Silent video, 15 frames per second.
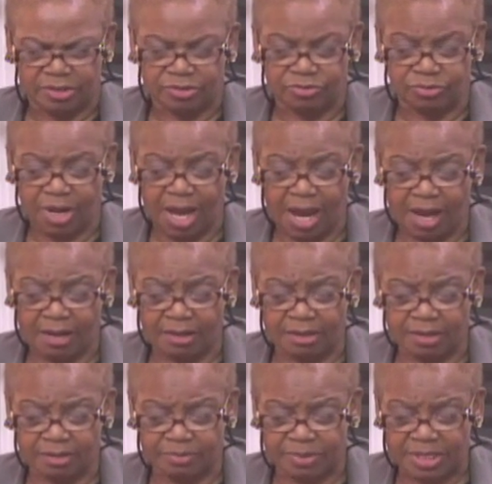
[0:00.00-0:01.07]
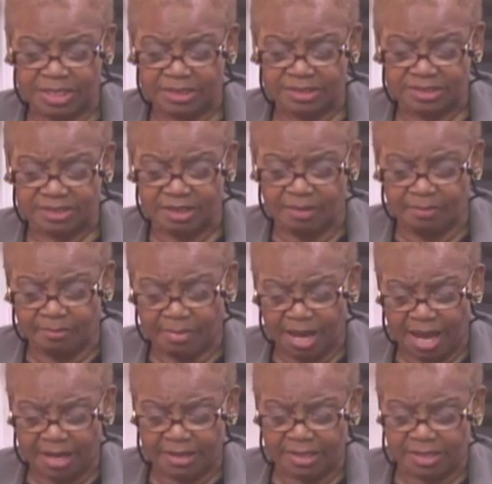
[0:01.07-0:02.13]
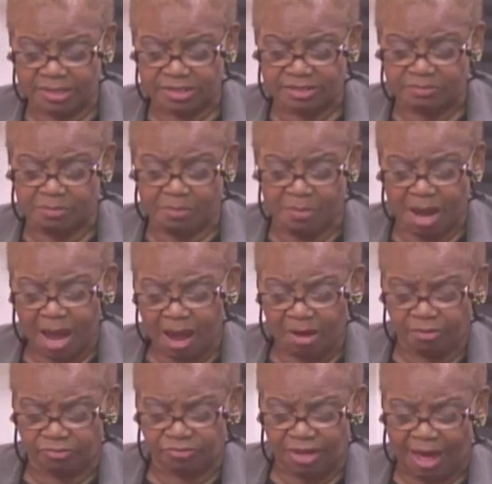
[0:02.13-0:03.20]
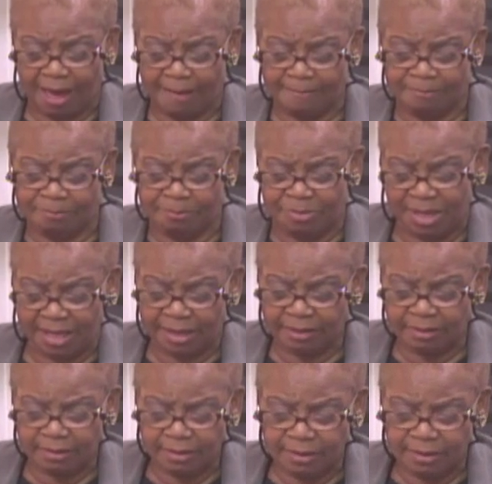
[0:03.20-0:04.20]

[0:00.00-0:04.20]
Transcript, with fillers: "Dried up in somebody's mouth, I bet."